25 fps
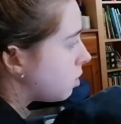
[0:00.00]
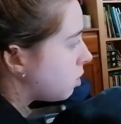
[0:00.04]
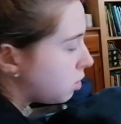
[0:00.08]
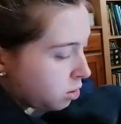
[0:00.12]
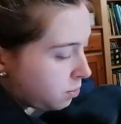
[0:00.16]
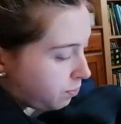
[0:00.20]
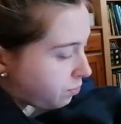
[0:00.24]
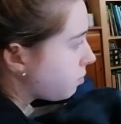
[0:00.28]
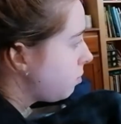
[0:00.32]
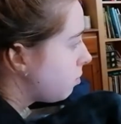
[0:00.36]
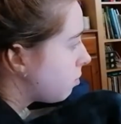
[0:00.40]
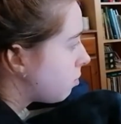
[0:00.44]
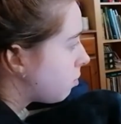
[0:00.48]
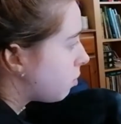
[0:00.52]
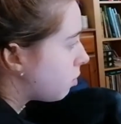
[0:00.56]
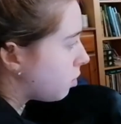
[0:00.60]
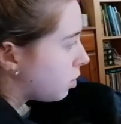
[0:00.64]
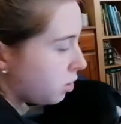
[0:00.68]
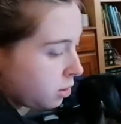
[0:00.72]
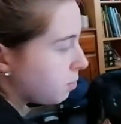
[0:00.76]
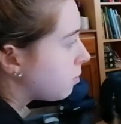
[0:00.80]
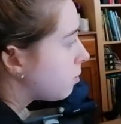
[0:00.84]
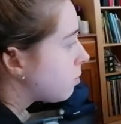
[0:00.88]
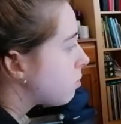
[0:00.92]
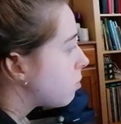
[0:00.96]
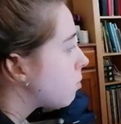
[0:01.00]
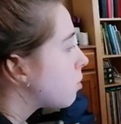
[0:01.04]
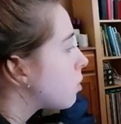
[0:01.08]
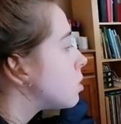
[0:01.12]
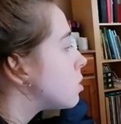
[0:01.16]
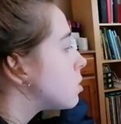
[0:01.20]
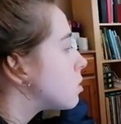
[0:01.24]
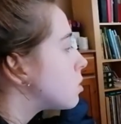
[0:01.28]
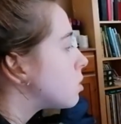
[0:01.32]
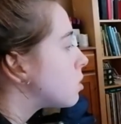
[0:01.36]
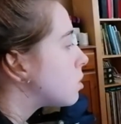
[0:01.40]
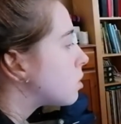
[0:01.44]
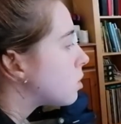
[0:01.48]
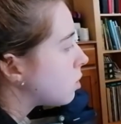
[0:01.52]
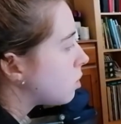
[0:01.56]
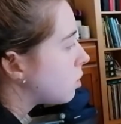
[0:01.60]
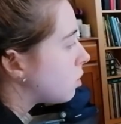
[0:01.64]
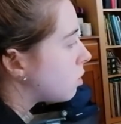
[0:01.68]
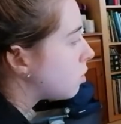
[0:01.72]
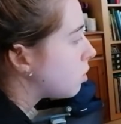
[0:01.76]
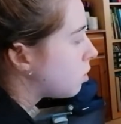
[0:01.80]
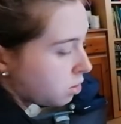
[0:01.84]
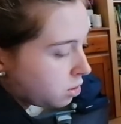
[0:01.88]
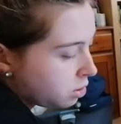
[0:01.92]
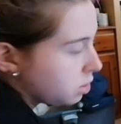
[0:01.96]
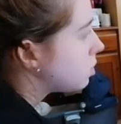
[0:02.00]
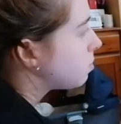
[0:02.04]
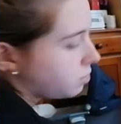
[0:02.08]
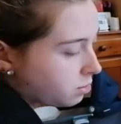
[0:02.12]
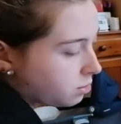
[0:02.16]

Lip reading: the art in return, or I